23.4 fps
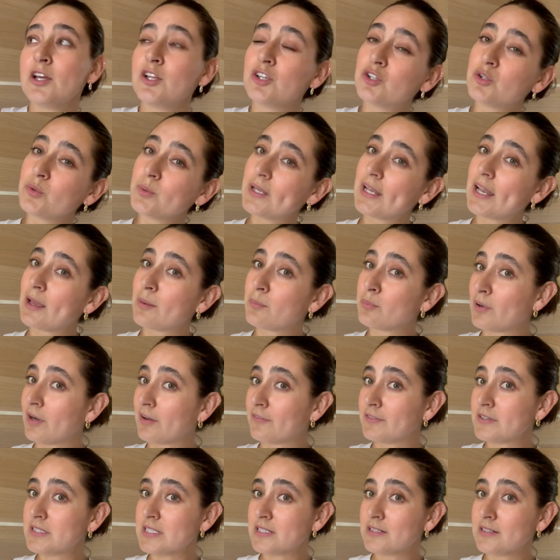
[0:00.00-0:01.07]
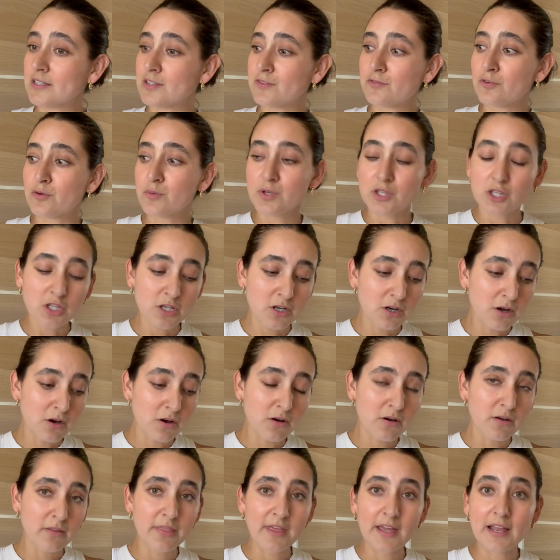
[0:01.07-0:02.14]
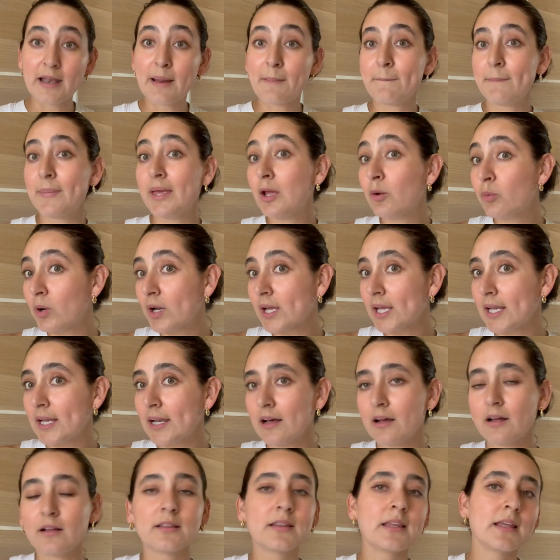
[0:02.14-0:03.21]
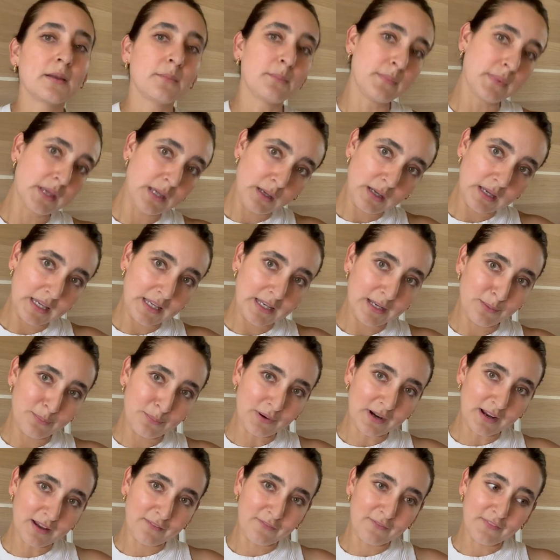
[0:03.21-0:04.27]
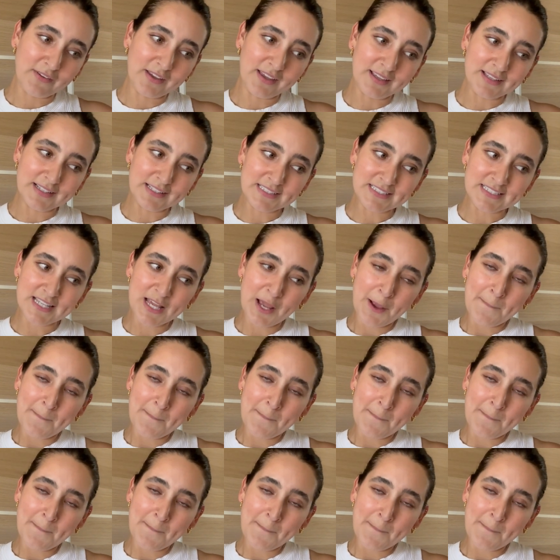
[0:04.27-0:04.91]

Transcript: doing like breakfast and lunch for Wichito, then me working out, then me eating breakfast,